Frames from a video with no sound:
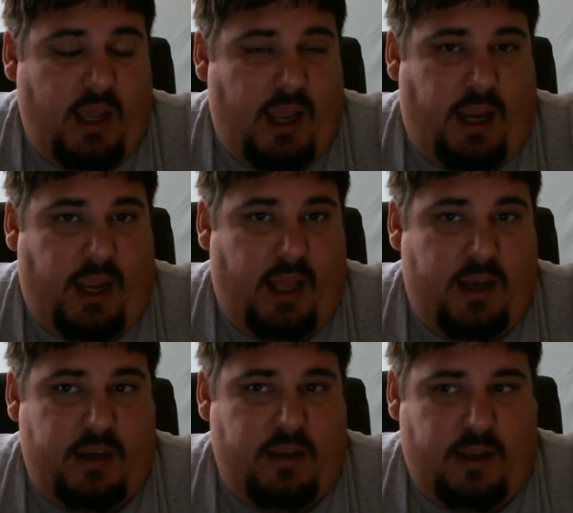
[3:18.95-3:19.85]

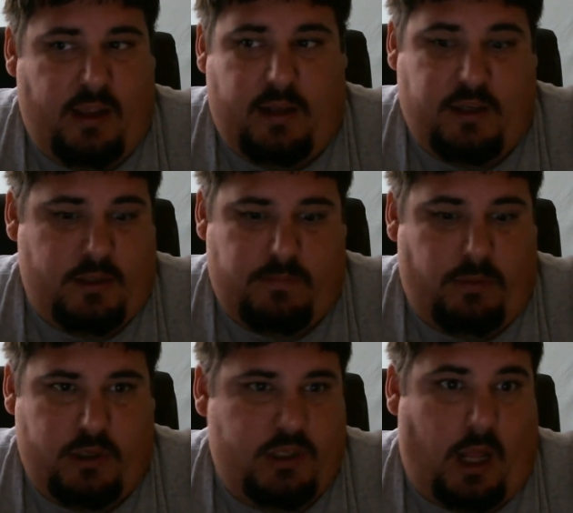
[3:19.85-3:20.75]
And it just
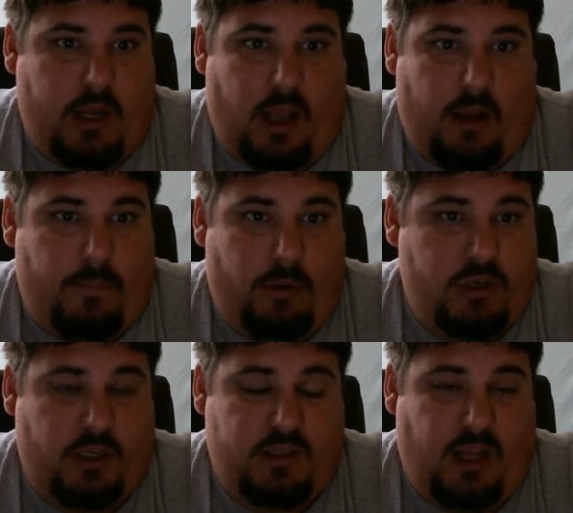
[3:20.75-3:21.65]
pushed
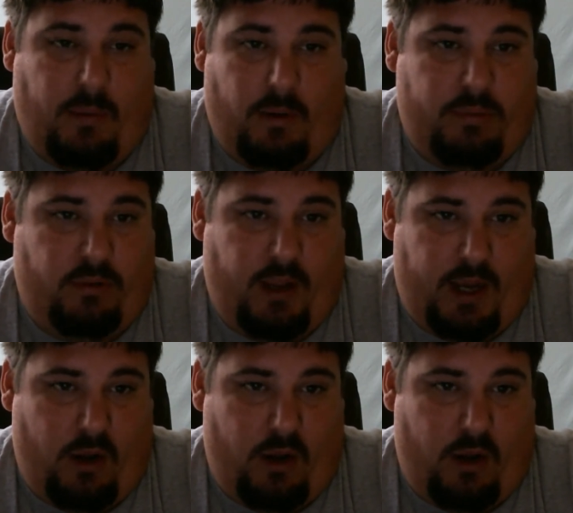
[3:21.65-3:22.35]
us up on plane,